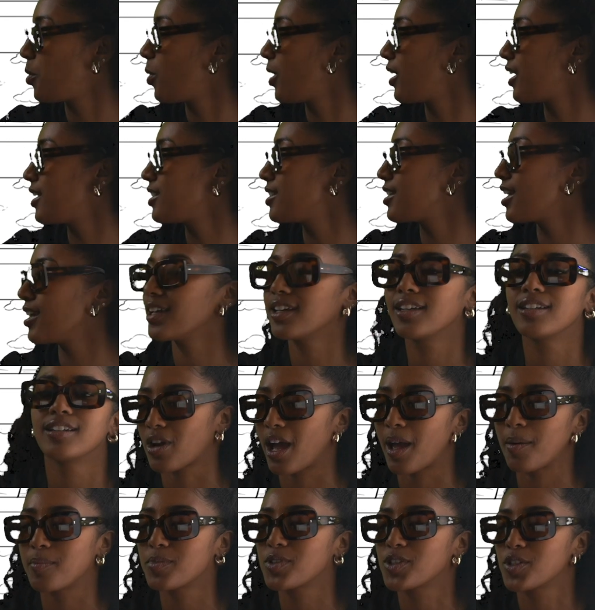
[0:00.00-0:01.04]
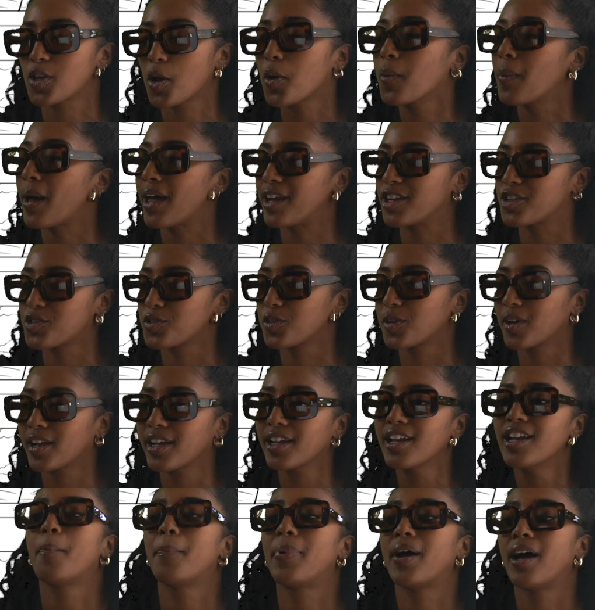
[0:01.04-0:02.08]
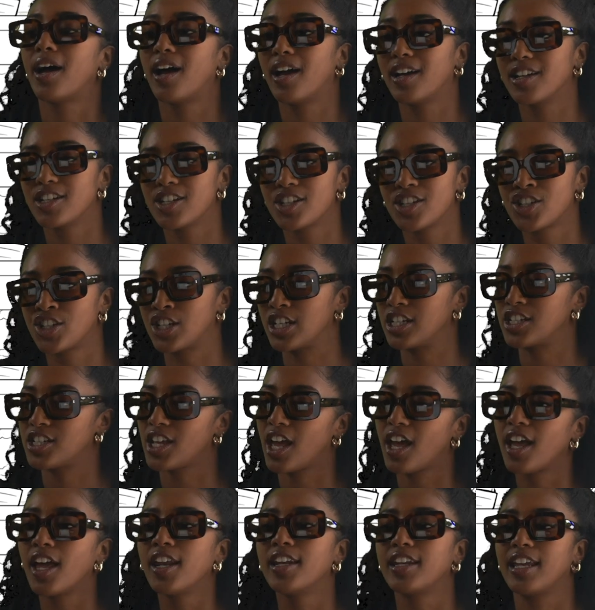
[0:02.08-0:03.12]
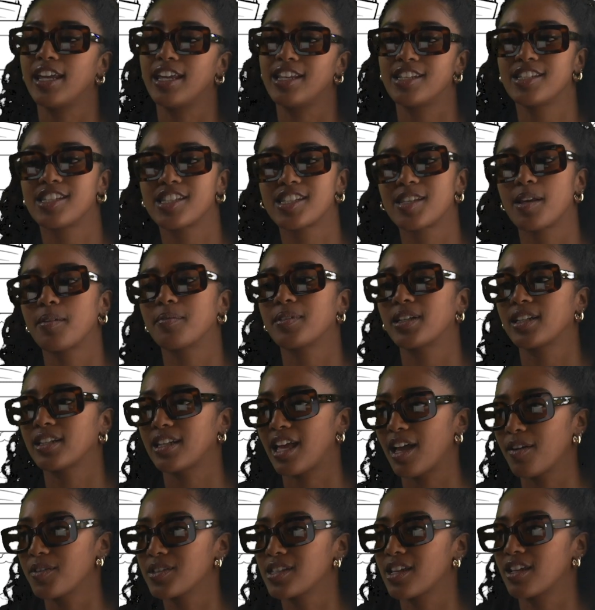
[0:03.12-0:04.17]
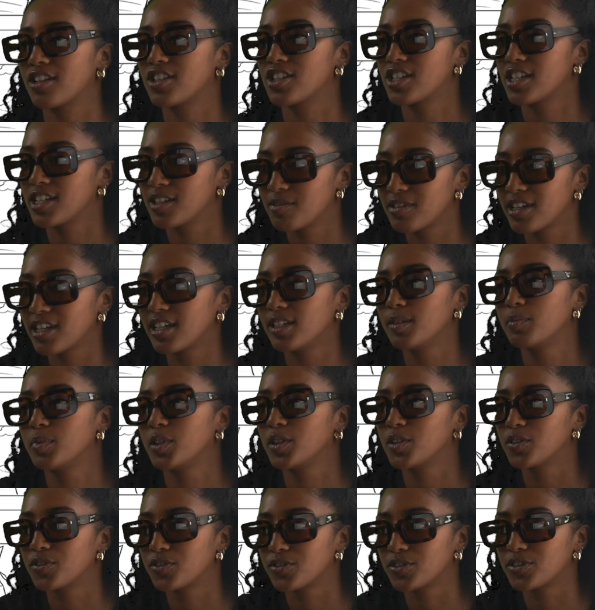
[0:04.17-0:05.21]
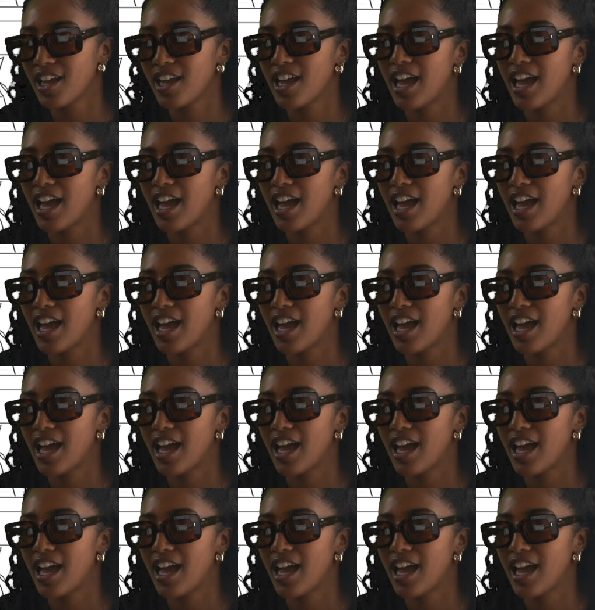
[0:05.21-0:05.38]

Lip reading: When I say I'm so bad at drawing, but she turned it into something that was actually really beautiful.